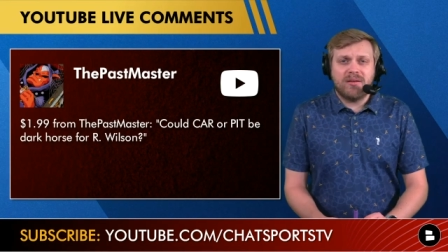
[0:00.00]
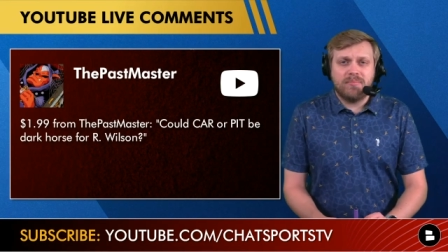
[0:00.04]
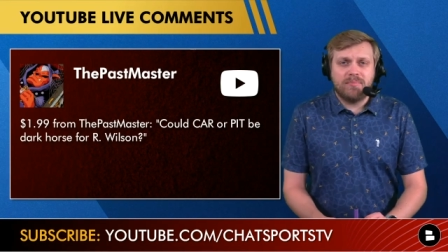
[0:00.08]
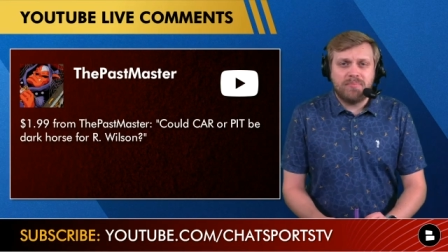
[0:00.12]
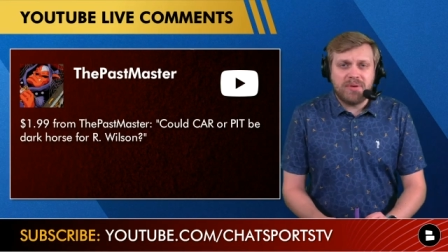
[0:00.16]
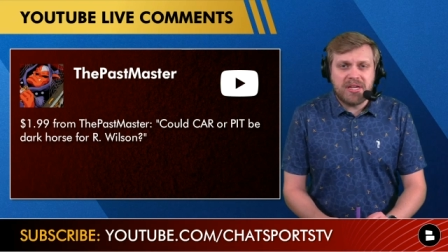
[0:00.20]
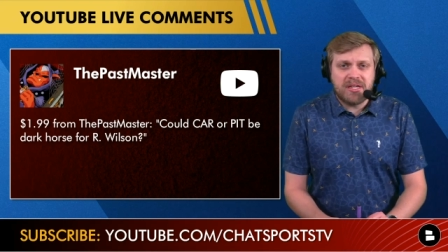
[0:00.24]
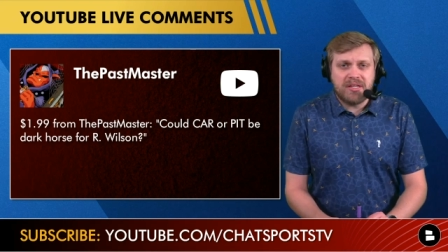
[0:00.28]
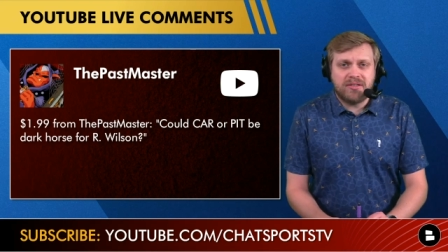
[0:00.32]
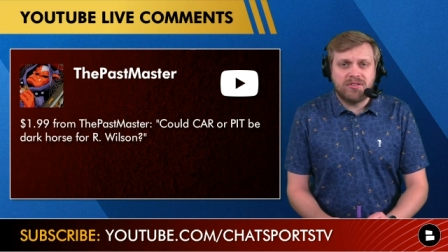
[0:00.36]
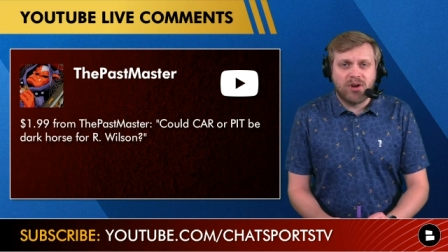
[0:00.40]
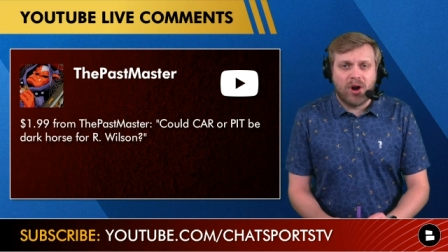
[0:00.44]

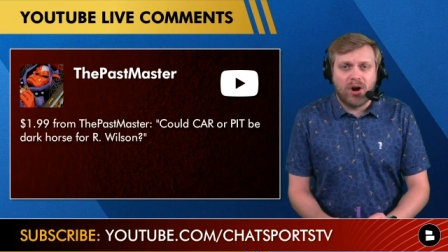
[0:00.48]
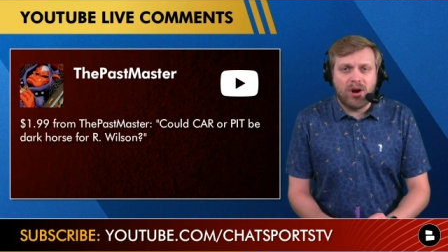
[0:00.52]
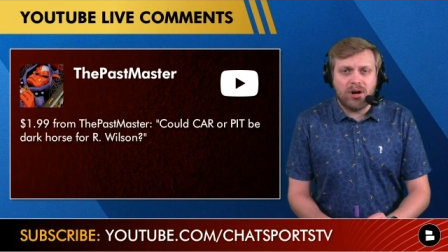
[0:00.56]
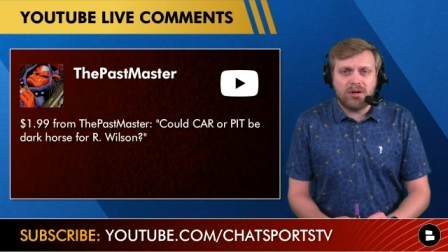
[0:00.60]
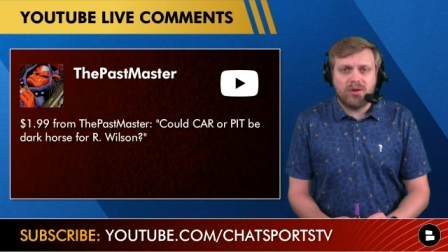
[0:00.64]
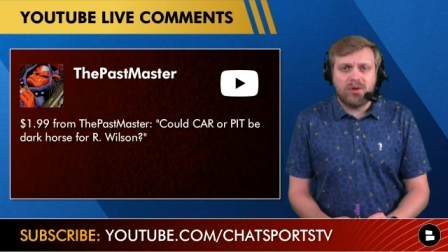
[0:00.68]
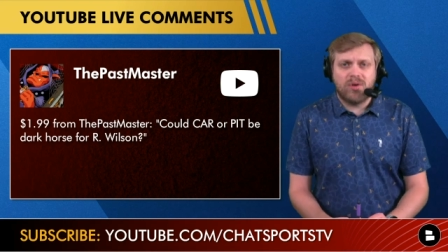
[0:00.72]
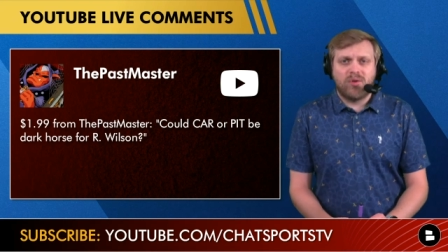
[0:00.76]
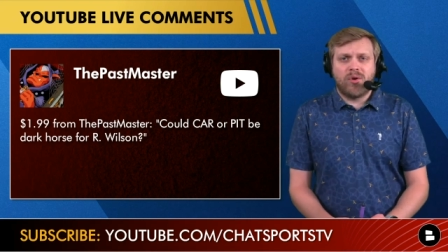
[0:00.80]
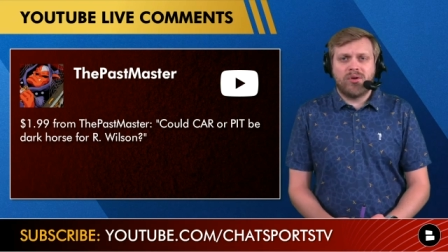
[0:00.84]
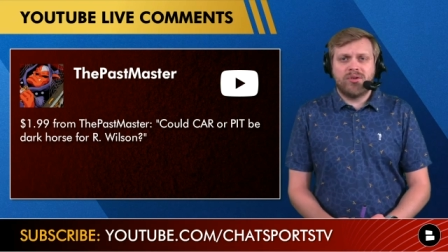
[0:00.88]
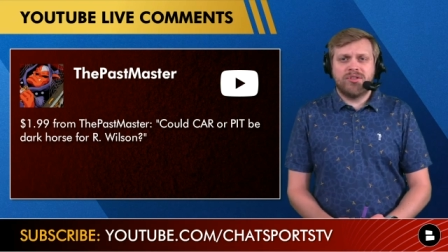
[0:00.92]
be dark
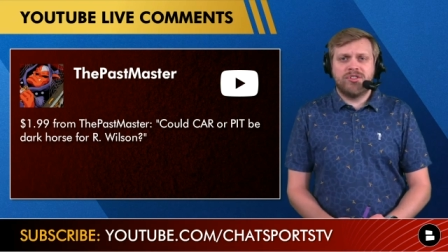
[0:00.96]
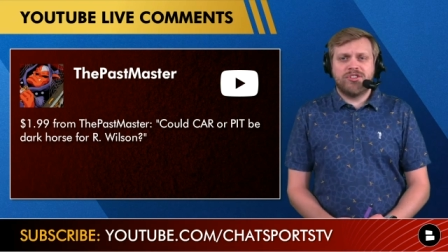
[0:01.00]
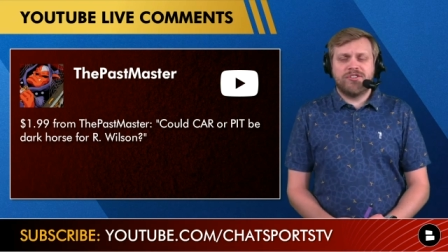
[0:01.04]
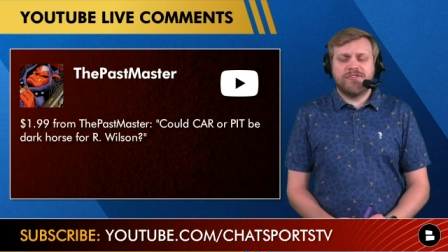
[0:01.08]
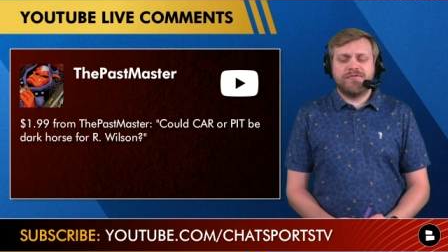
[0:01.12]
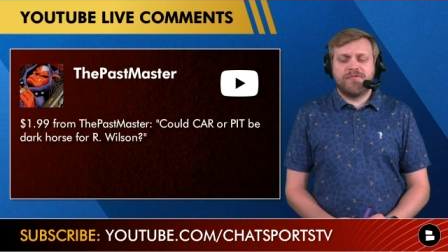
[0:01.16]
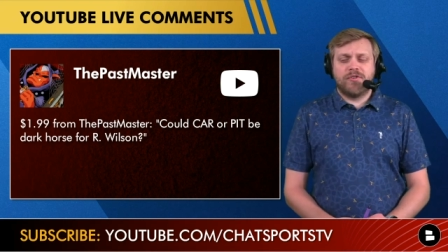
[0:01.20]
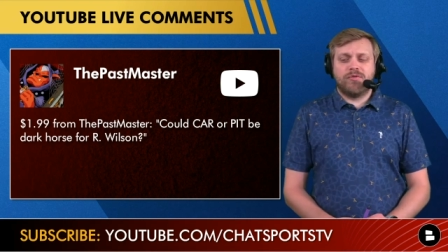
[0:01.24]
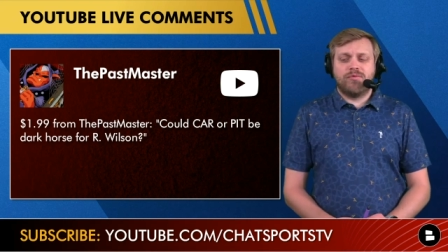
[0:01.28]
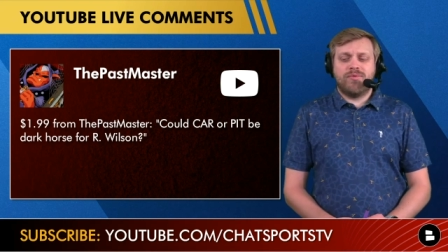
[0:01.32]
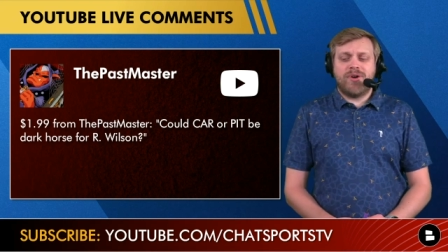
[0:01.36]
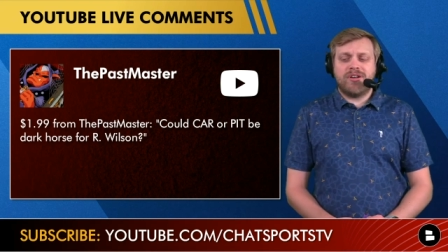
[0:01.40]
horses
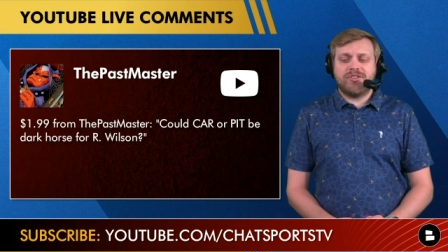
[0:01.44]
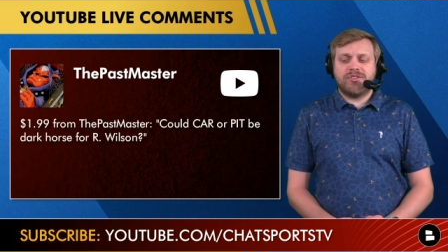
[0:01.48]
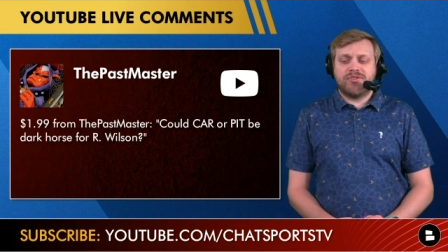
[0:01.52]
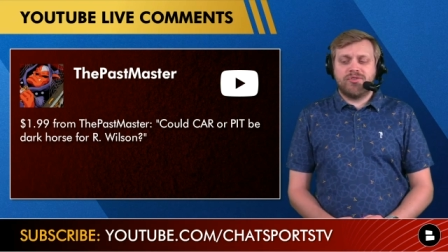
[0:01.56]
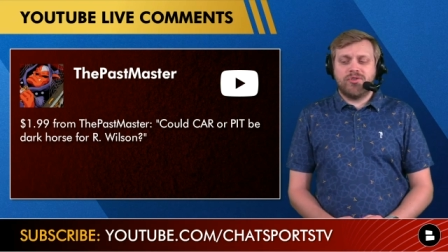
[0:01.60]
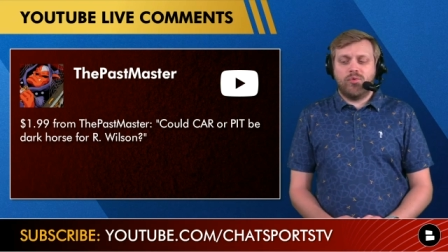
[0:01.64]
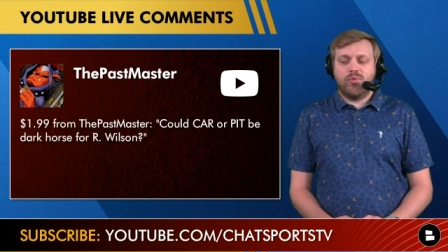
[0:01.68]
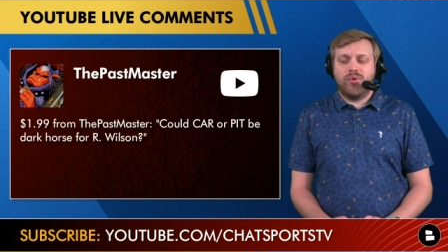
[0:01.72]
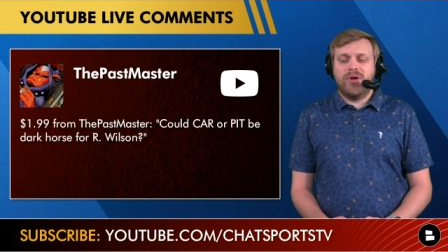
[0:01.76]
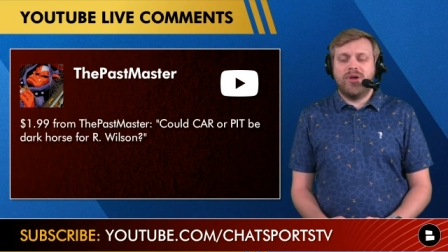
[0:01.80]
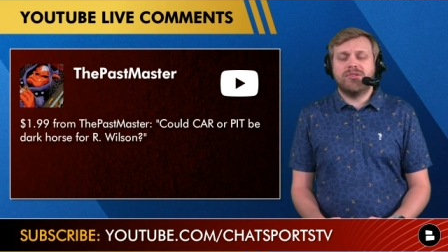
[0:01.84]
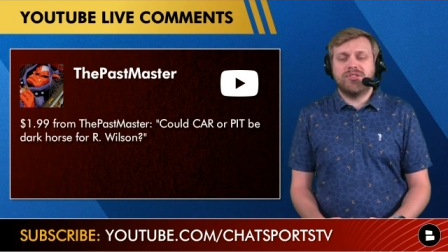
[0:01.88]
for
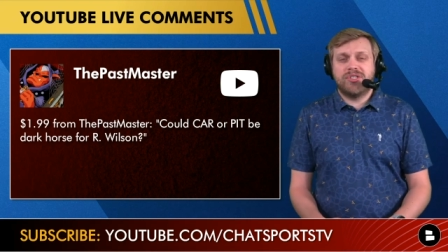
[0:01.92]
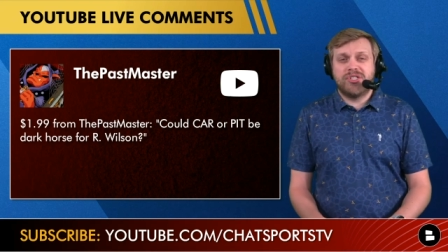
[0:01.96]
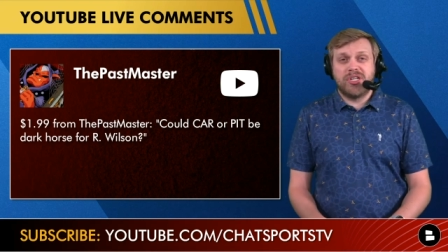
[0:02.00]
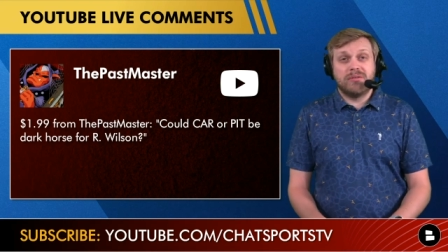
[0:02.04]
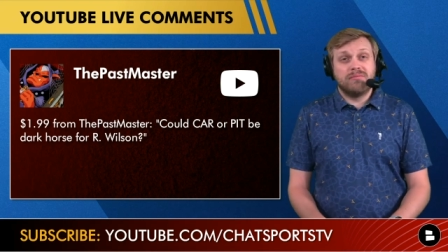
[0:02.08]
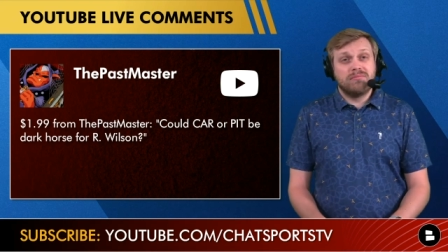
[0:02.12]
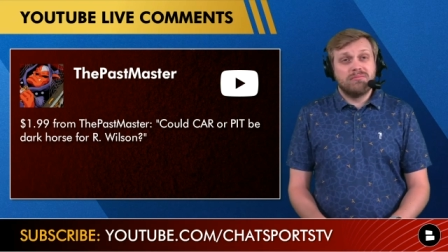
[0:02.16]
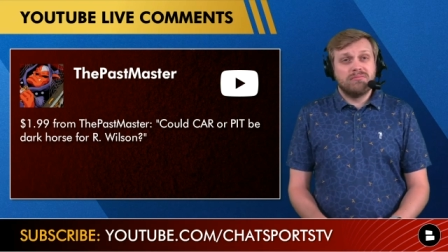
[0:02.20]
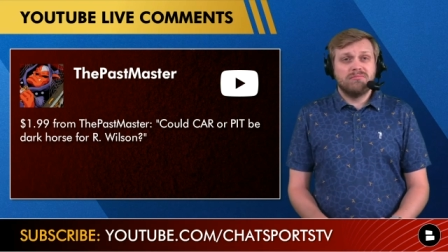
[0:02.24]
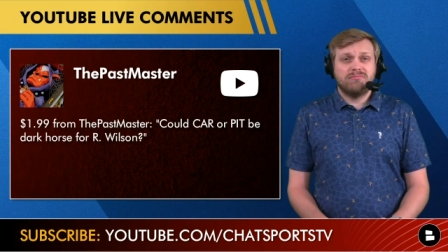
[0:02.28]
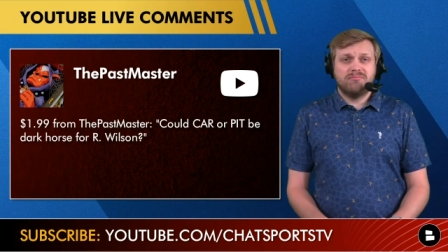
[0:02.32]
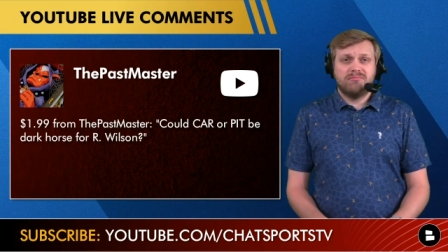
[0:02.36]
Russell Wilson?
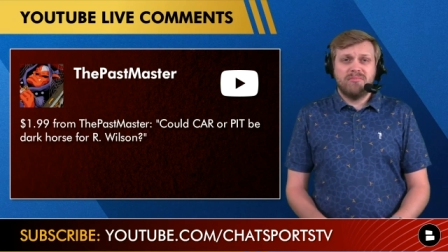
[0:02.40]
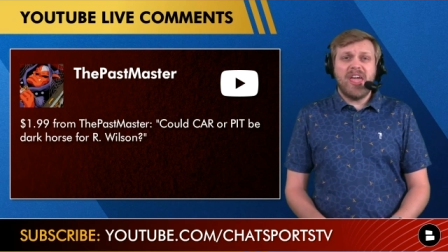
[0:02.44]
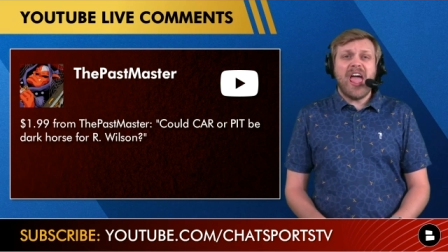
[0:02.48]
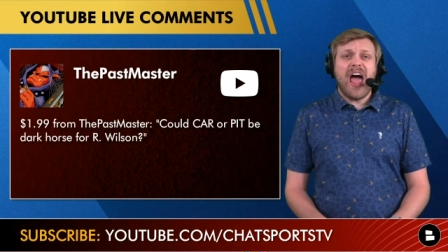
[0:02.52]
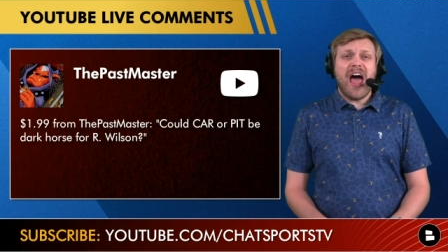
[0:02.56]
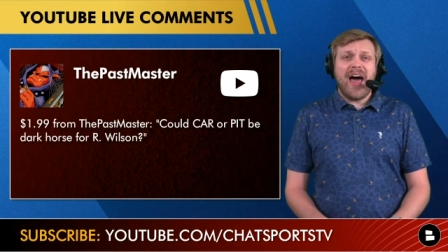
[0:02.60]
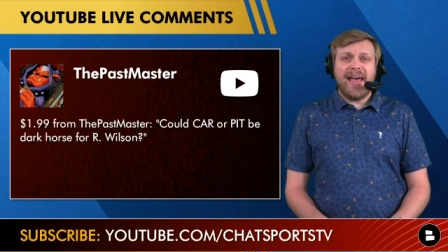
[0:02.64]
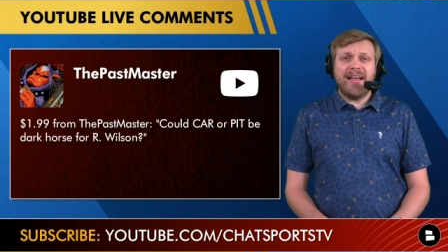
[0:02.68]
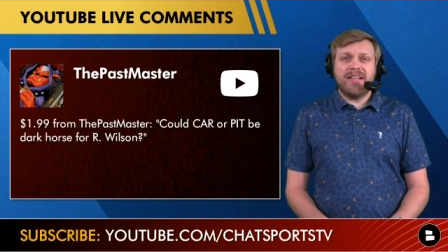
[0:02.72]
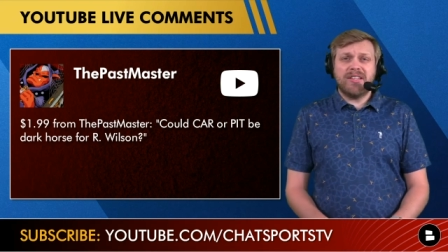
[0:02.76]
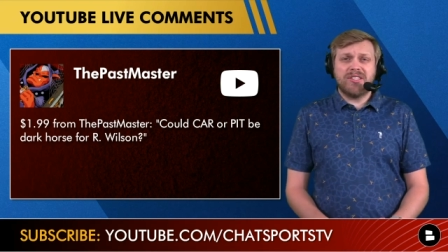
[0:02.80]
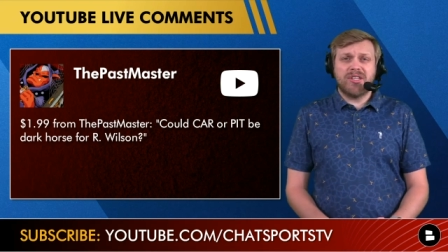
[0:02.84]
Yeah,
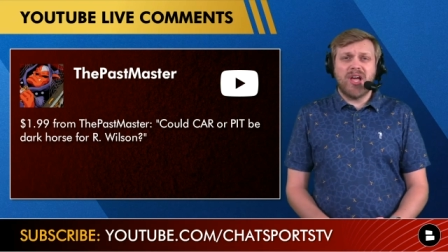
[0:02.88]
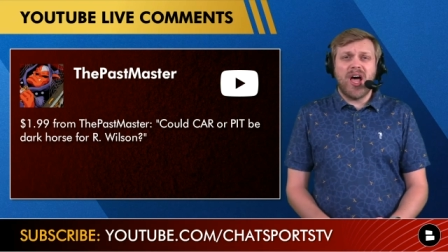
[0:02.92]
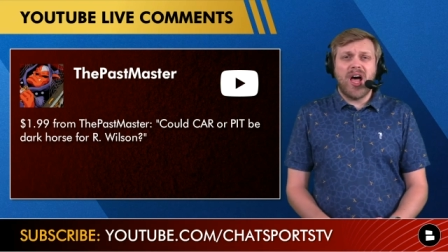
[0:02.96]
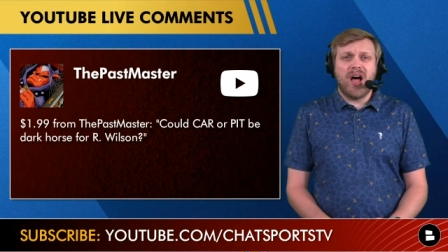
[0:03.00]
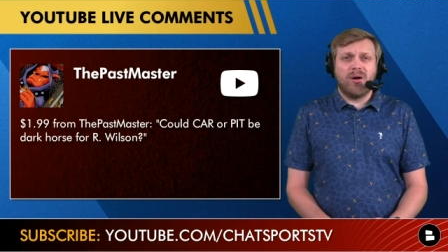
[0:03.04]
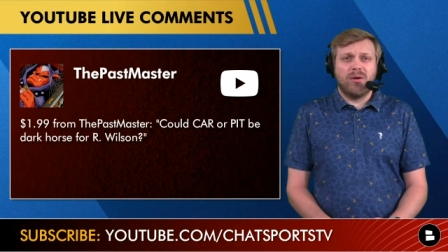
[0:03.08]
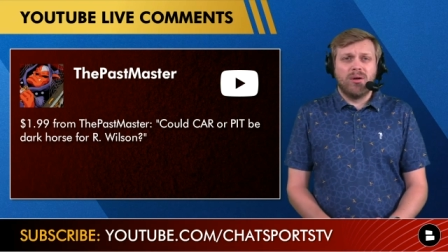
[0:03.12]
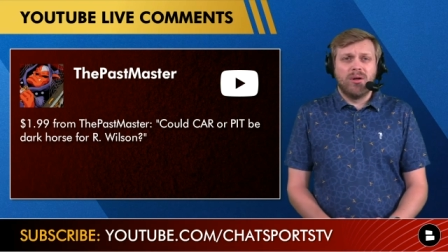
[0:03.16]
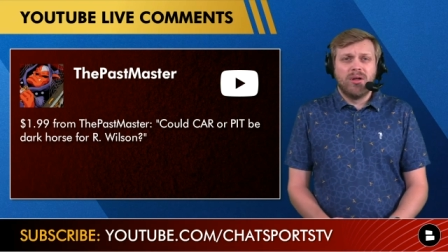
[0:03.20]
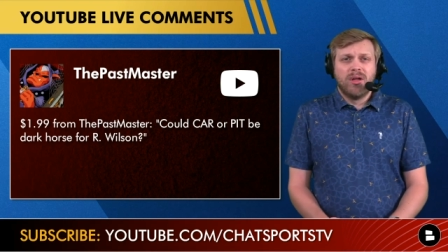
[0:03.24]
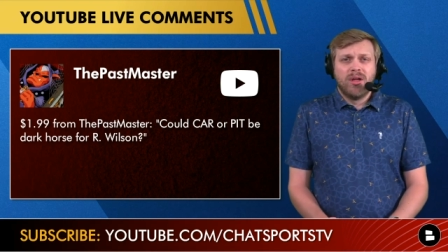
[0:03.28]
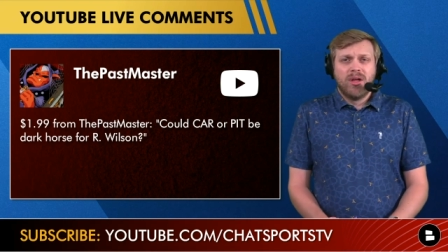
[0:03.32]
I think
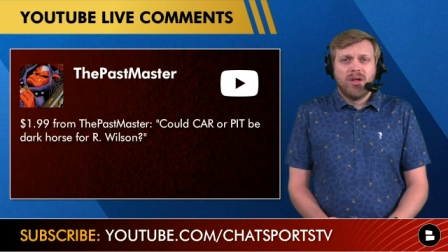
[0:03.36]
so.